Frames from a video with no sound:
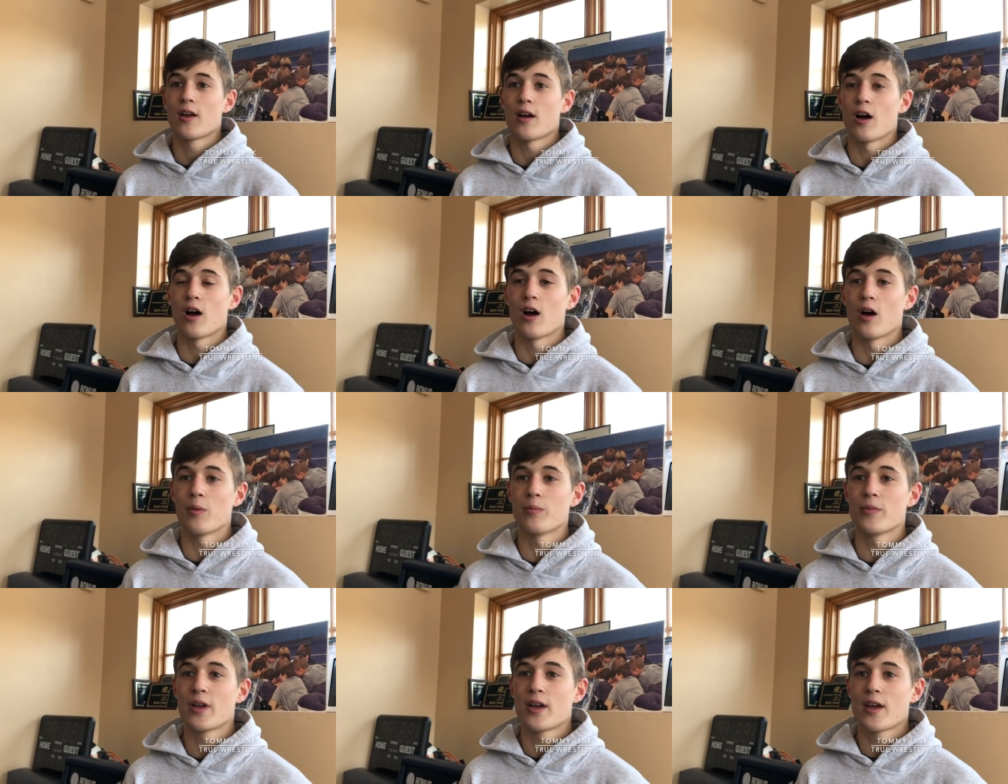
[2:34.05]

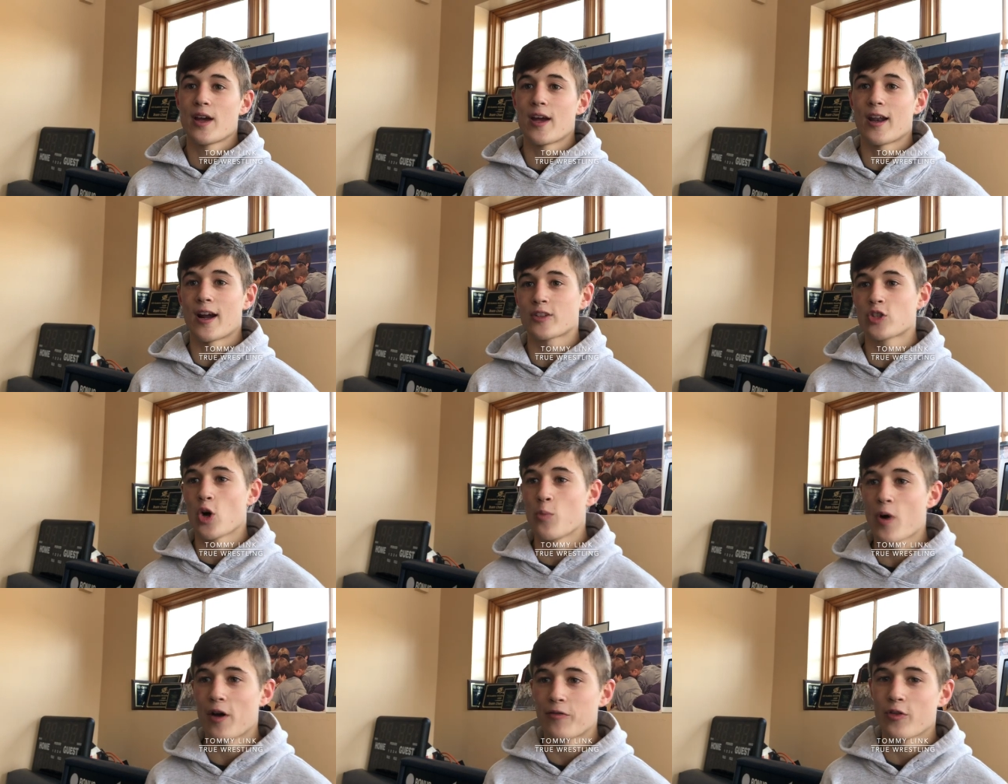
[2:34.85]
Um, in
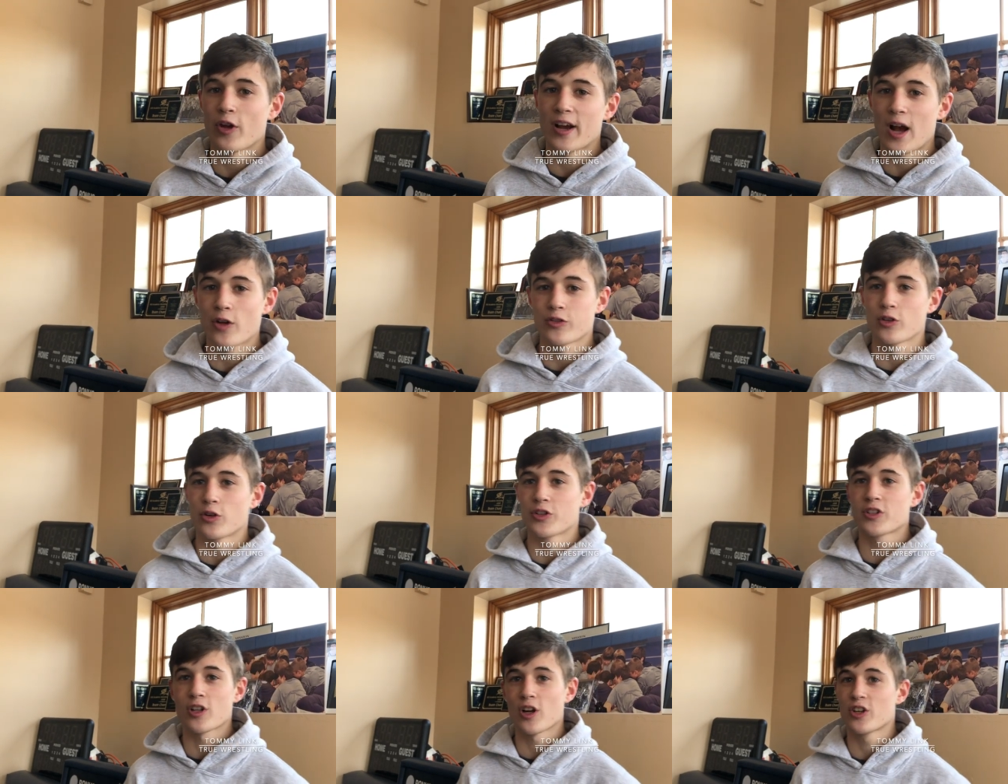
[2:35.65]
October, I feel like I was a little
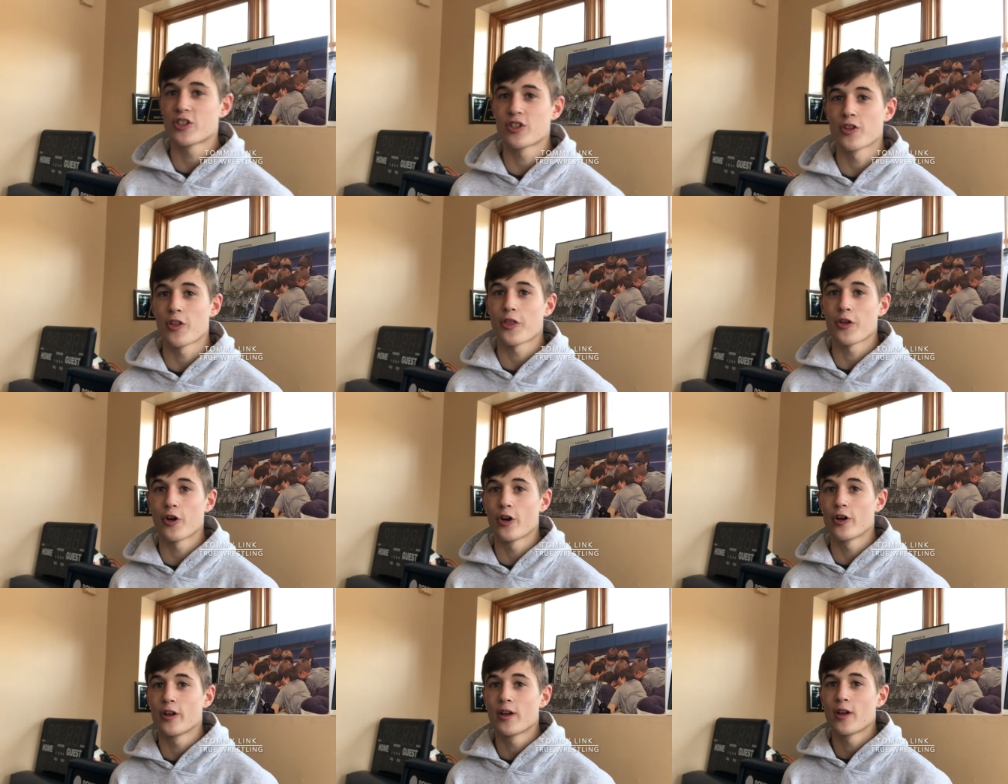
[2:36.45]
sluggish in the
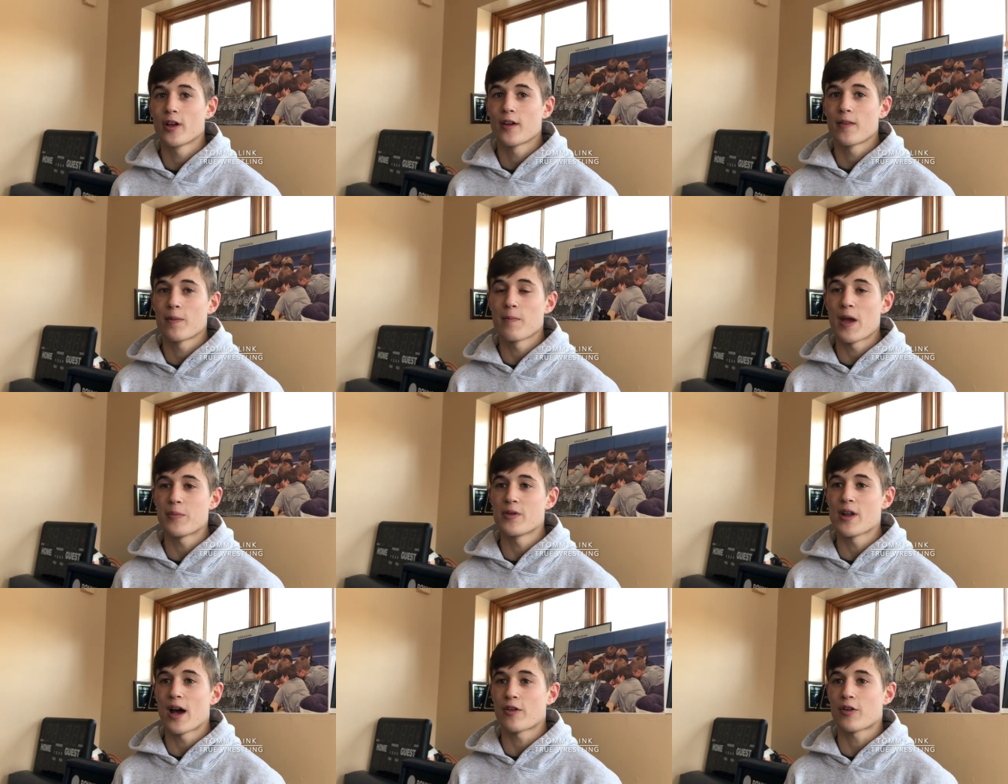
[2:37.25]
third,
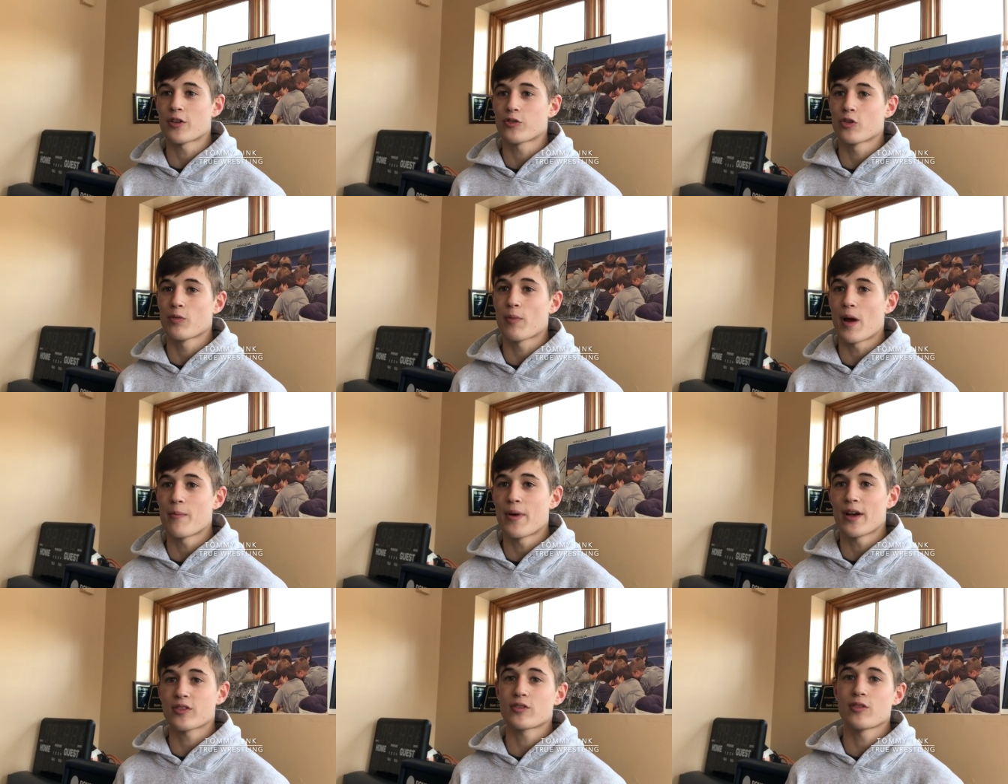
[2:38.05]
maybe not wrestling my
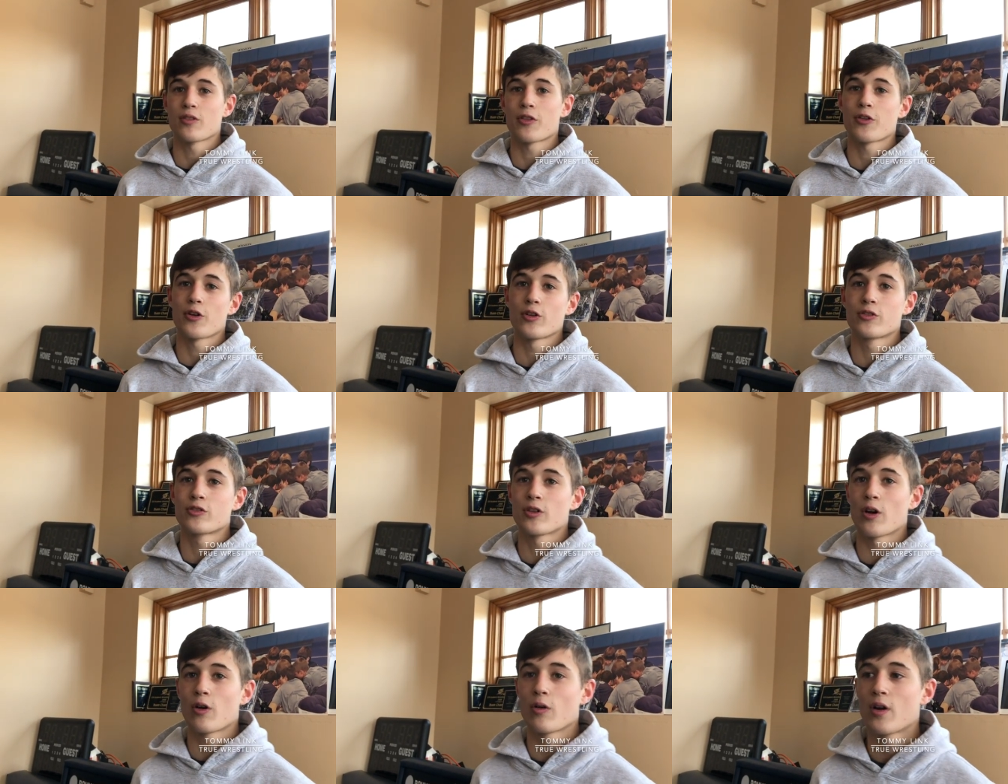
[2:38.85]
best in the third.
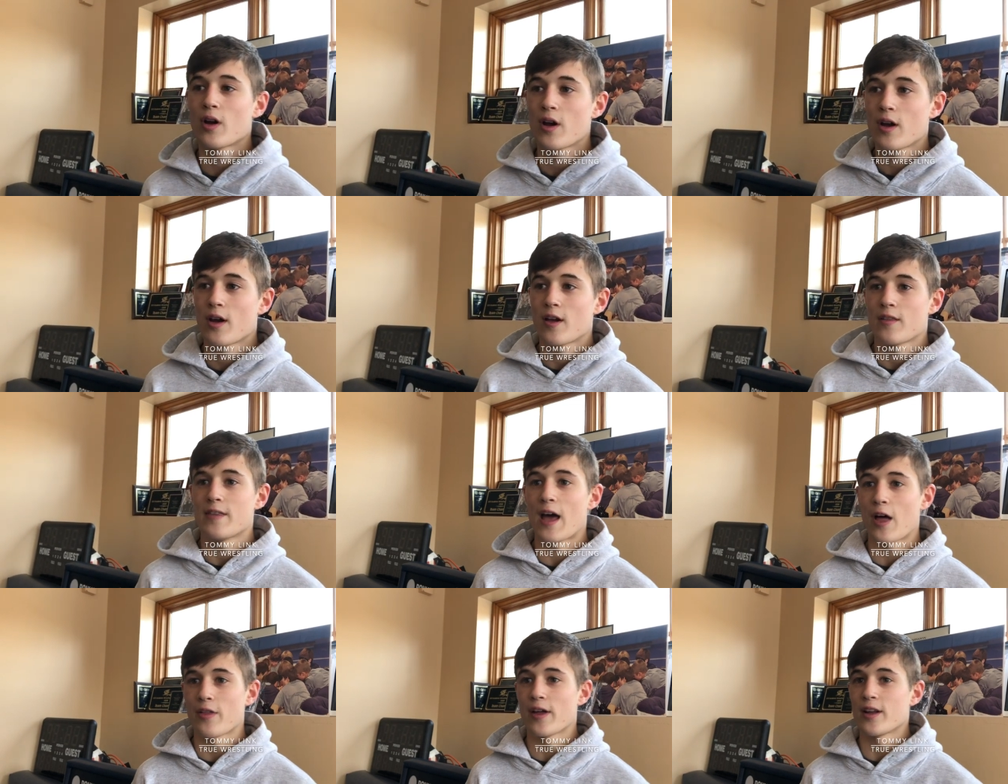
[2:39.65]
So
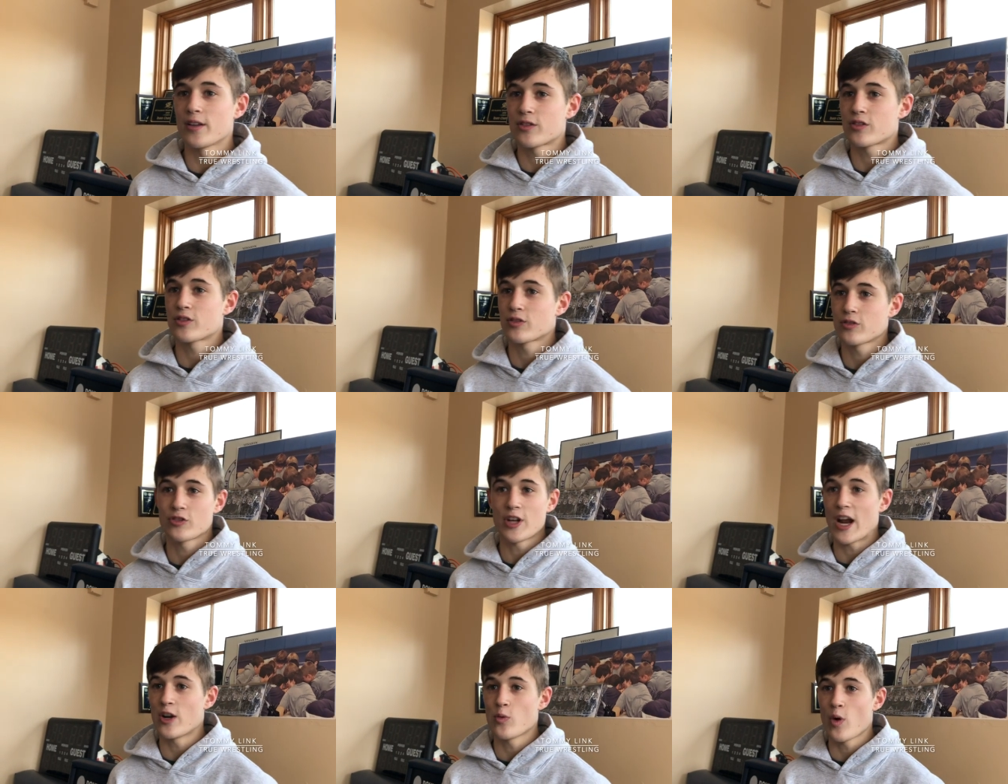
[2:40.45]
now that it's
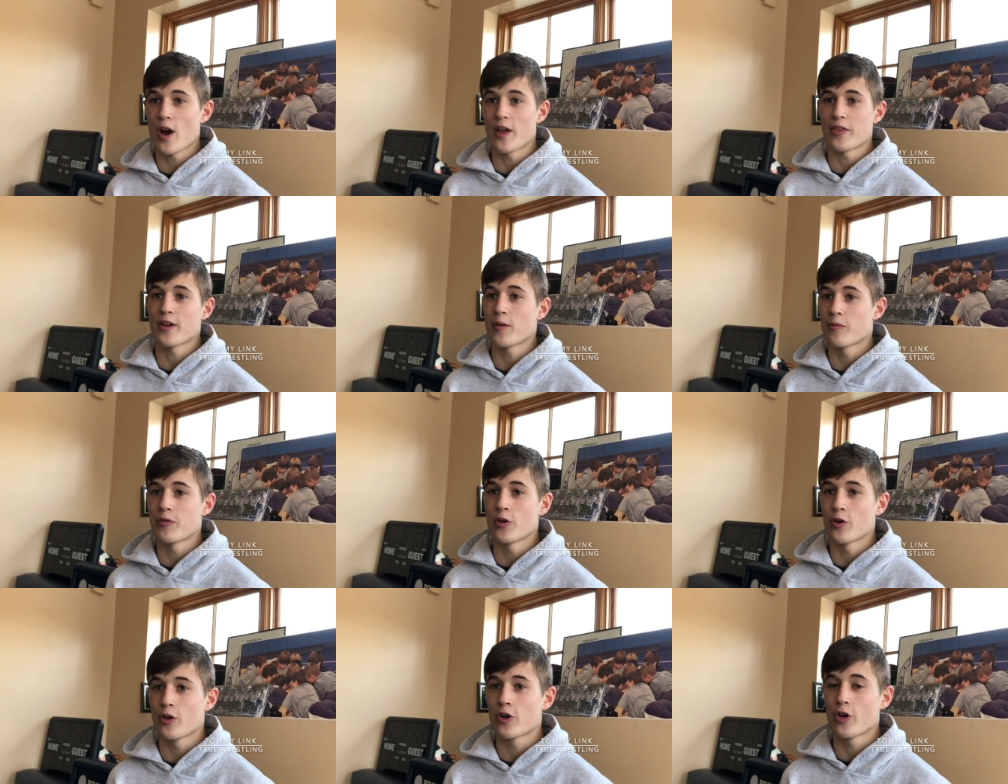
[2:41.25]
January, I think I'm
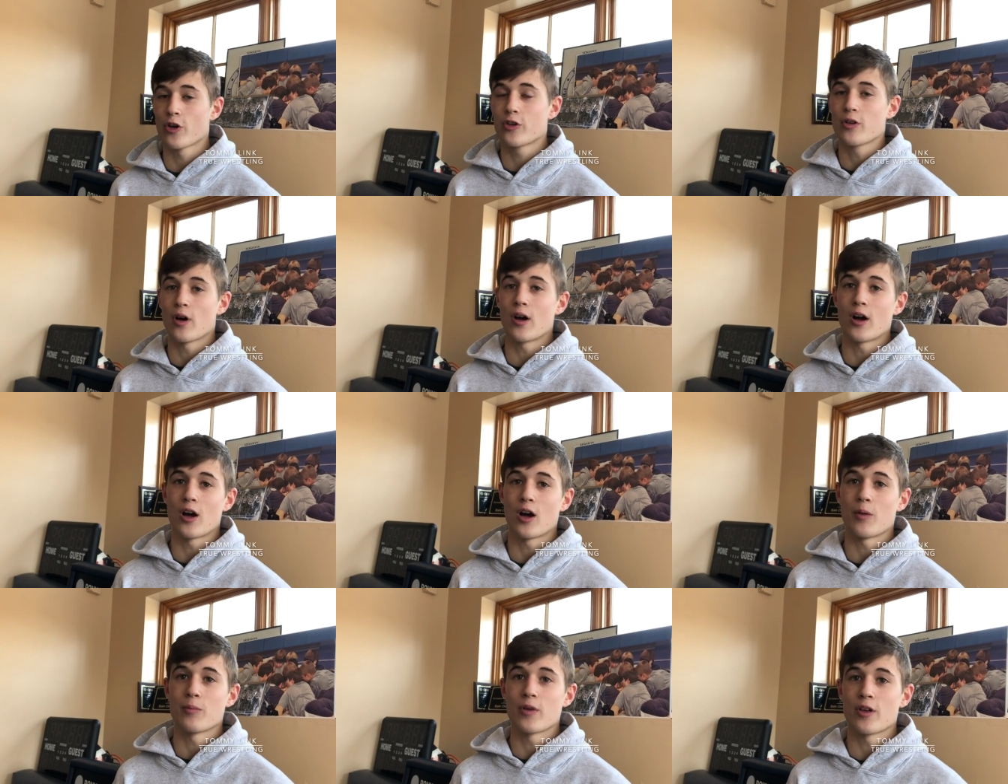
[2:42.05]
feeling good
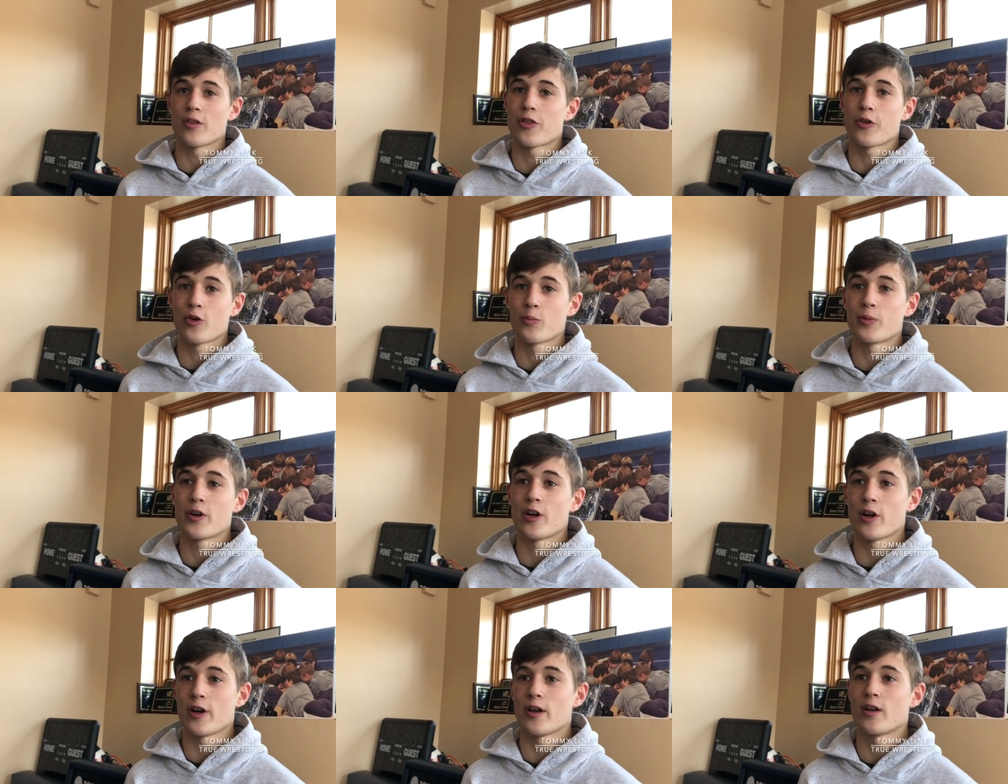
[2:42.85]
um, in the third
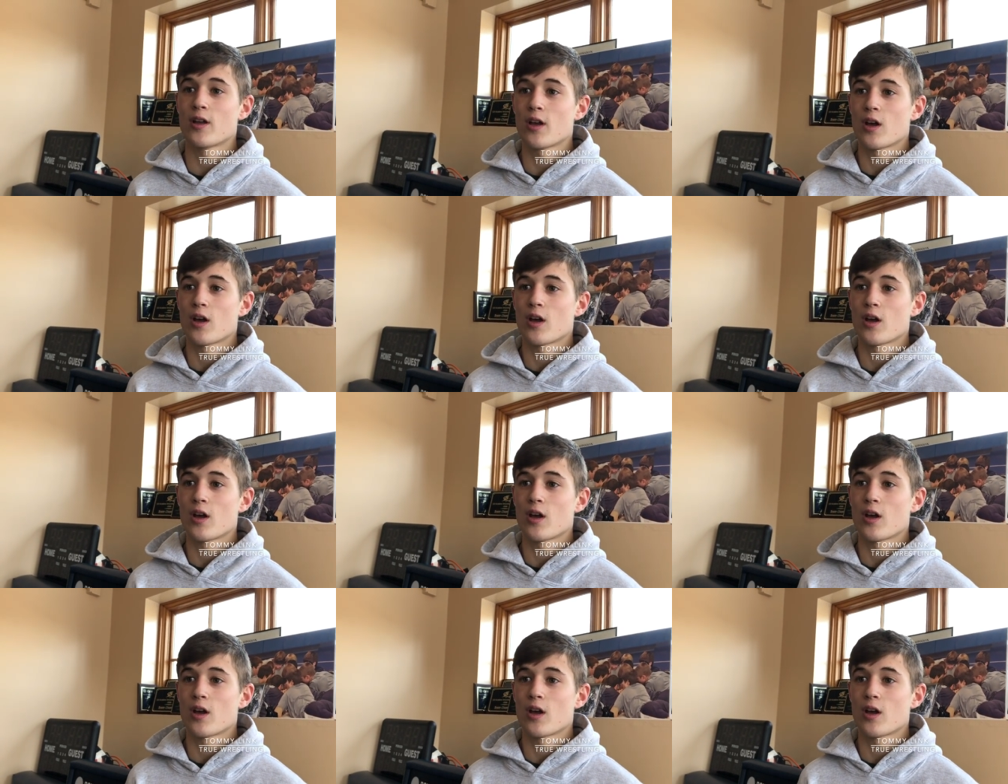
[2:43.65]
period.